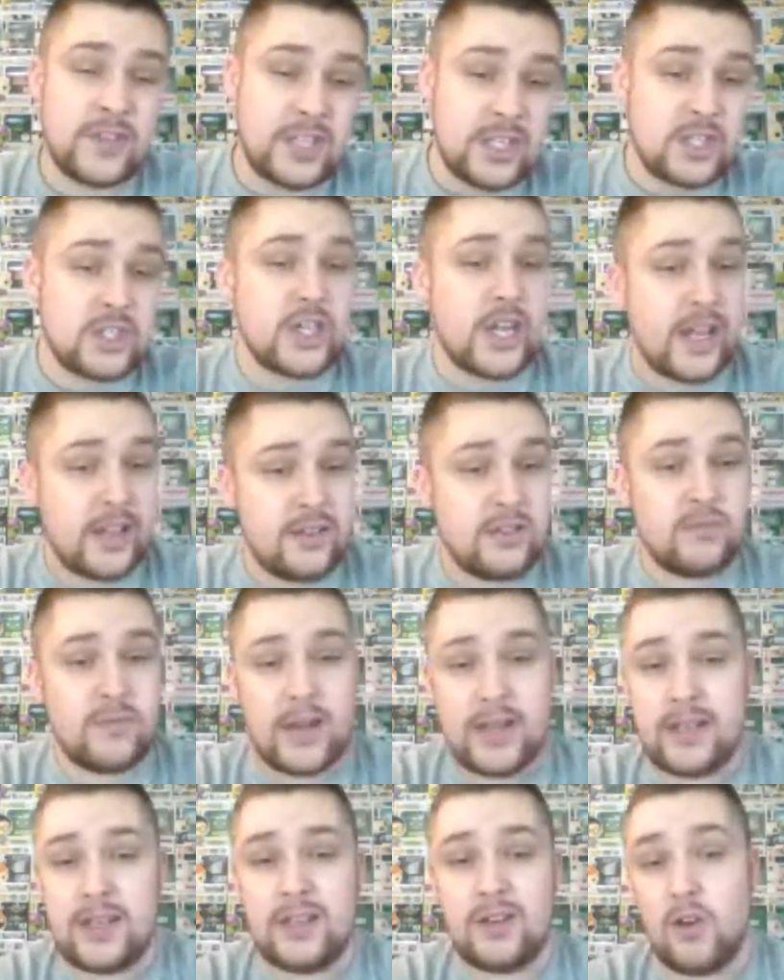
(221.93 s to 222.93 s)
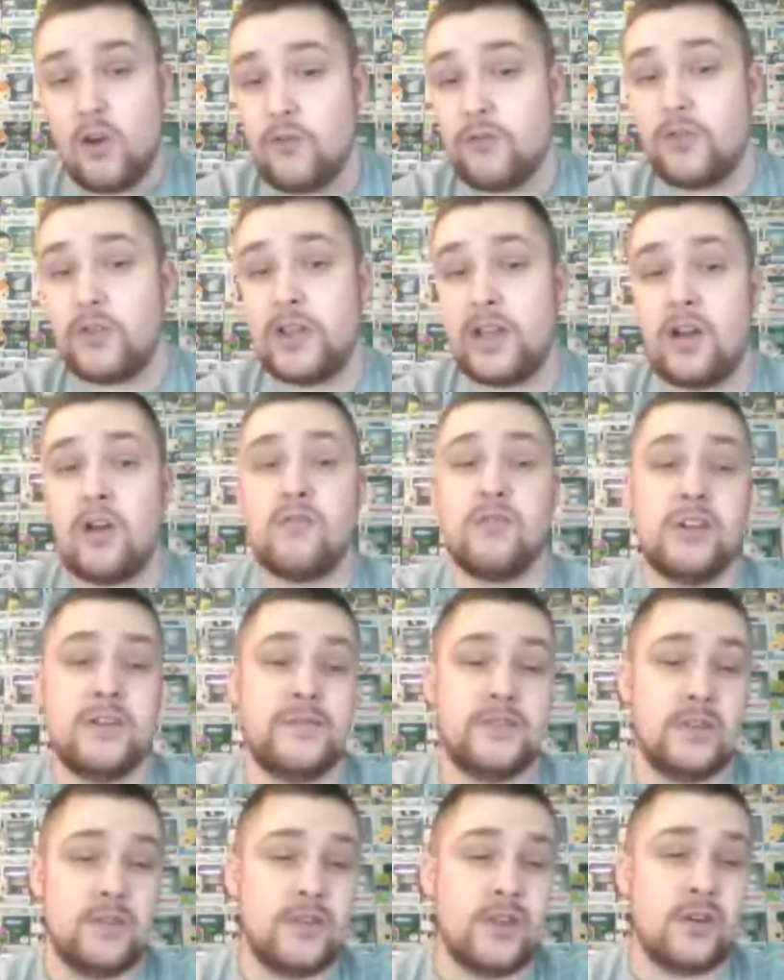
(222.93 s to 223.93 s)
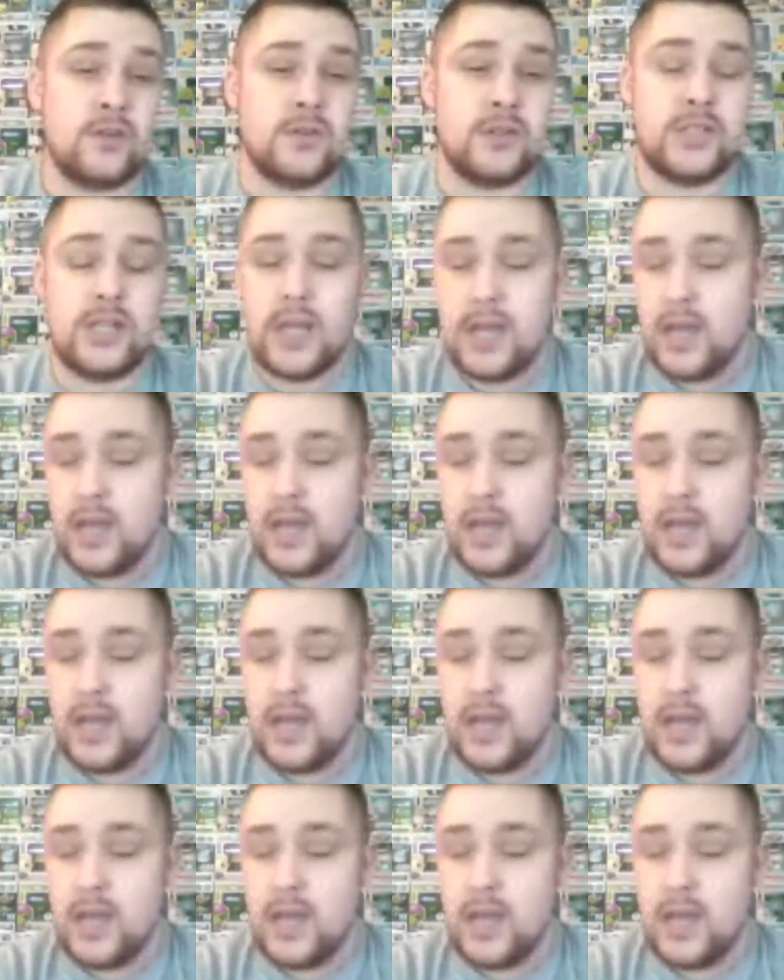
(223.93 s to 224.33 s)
Shades ranking. Hopefully, I'll review those.